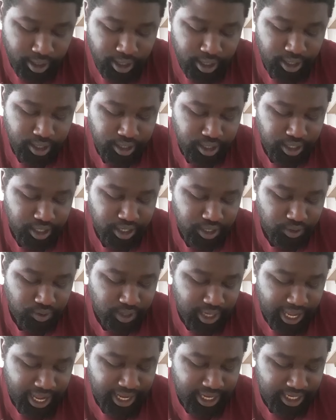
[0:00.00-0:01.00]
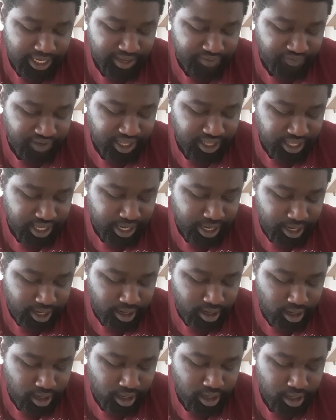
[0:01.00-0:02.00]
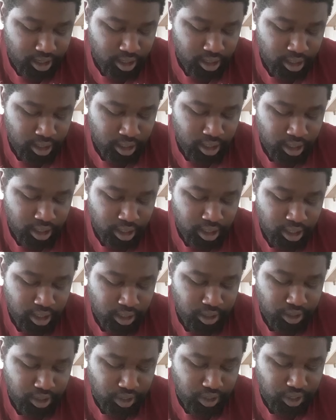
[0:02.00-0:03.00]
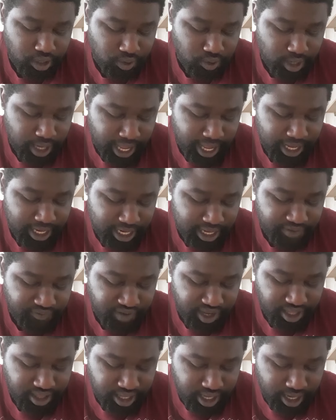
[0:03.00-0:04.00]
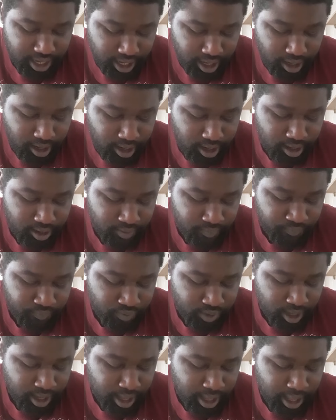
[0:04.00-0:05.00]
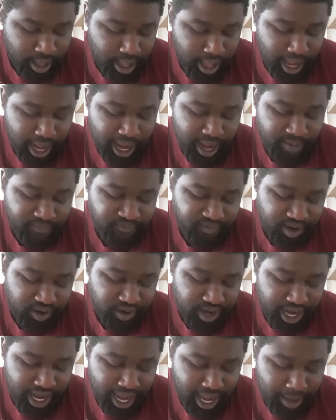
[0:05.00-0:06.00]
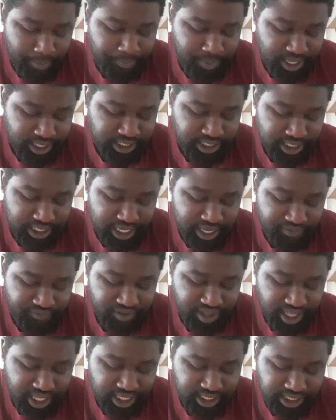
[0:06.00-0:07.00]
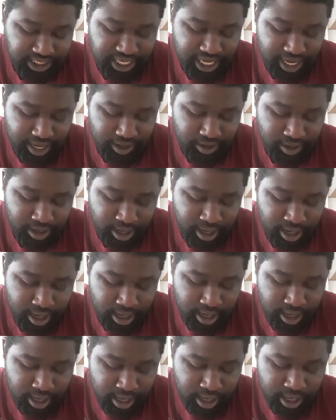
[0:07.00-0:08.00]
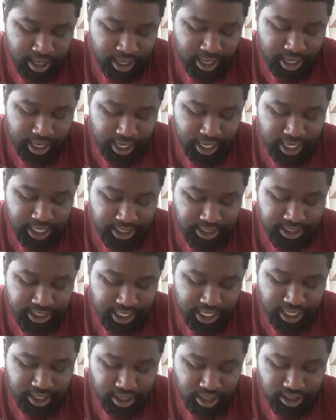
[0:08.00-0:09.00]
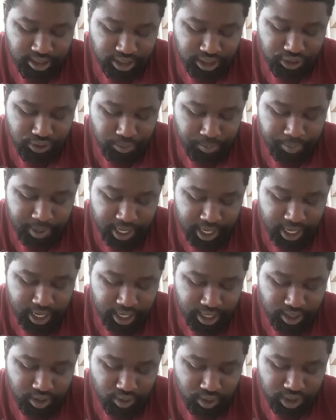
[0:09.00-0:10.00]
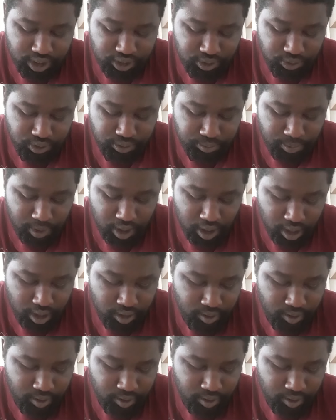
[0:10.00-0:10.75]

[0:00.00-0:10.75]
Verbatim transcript: Do you like living there? Do you like living there? I am very happy to live in this town. It is neither too big nor too small.